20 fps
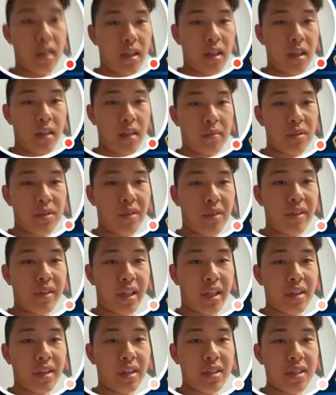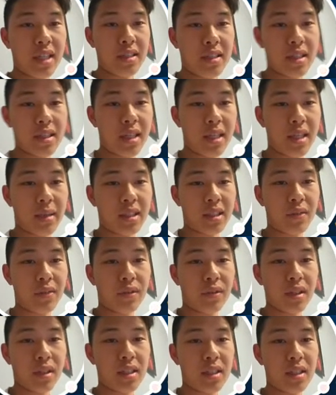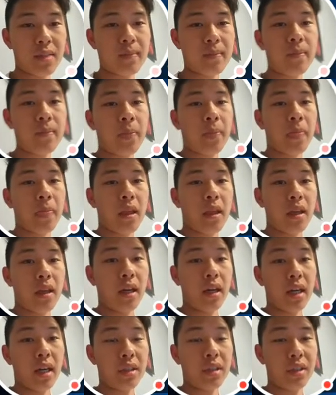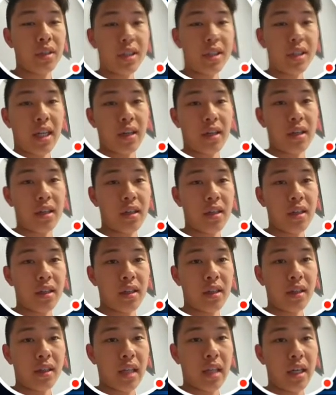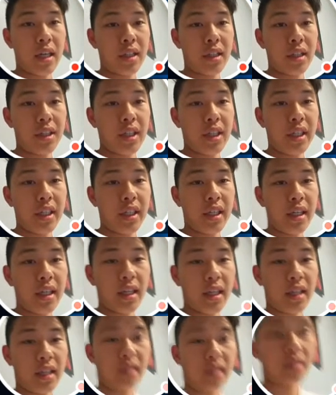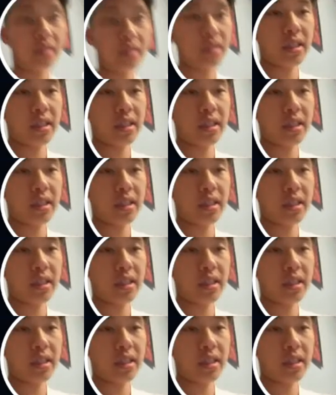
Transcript: So everything else stays the same except for this. Got an extra attack on Aladdin and Genie and an